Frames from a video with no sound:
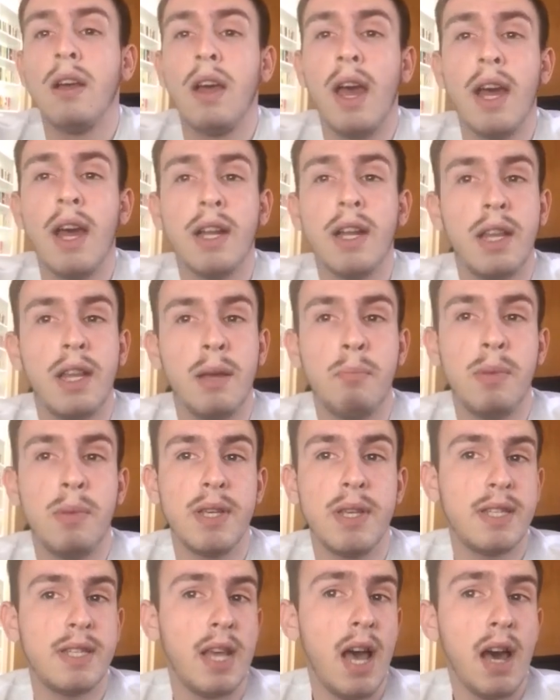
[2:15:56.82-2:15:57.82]

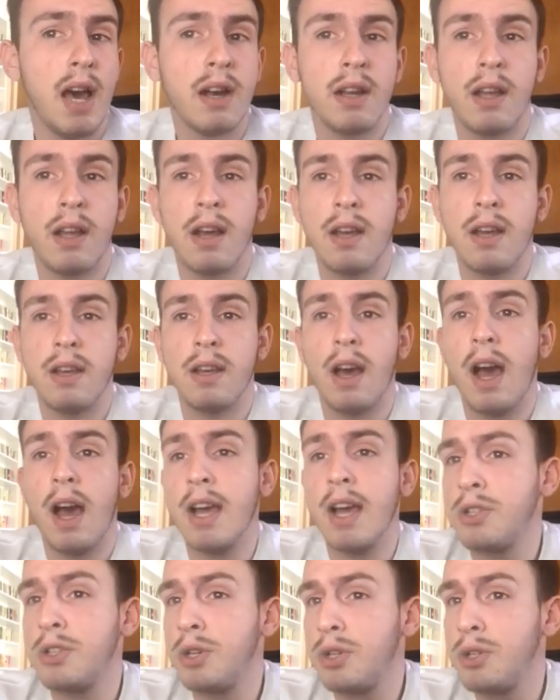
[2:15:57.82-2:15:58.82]
RT-PCR,
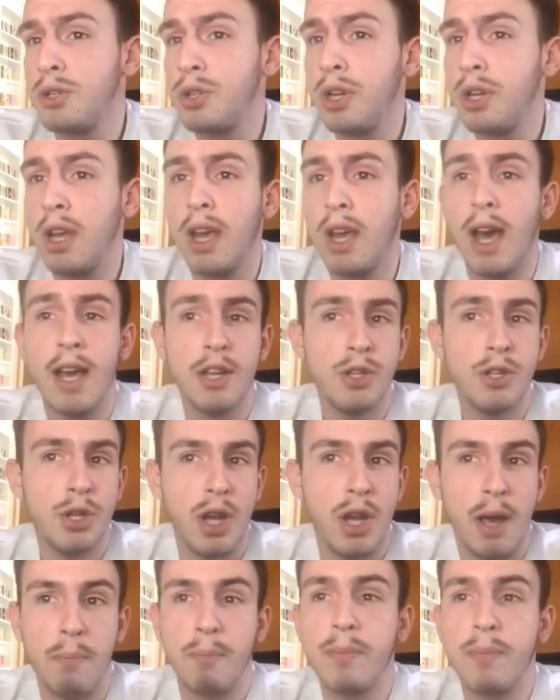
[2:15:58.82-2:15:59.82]
IgG,
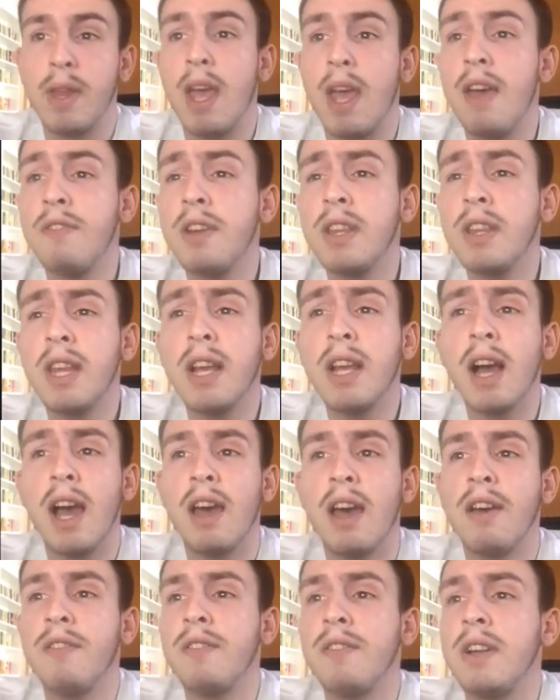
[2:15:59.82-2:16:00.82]
IgM. Everything I
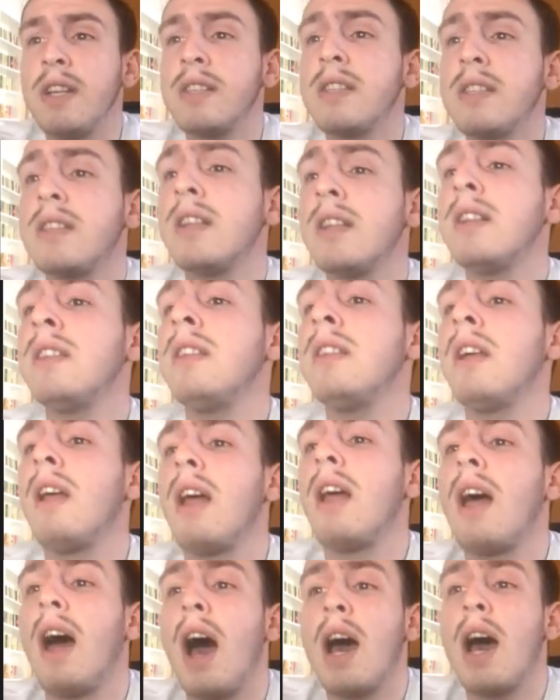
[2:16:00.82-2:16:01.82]
have listed
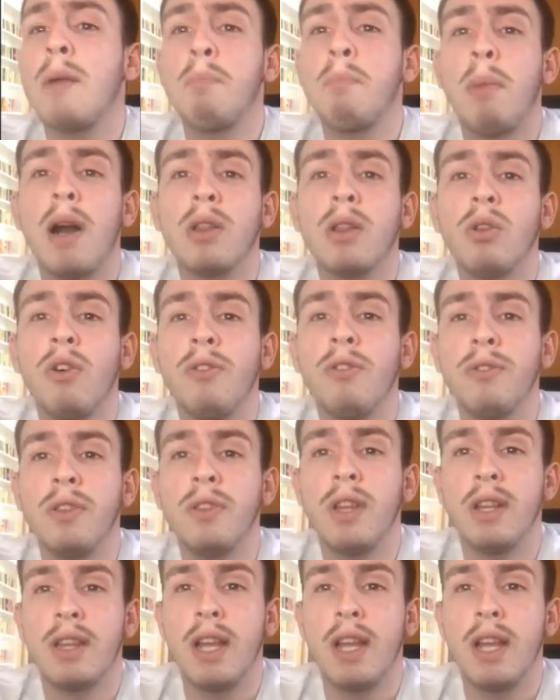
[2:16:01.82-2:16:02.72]
are part of the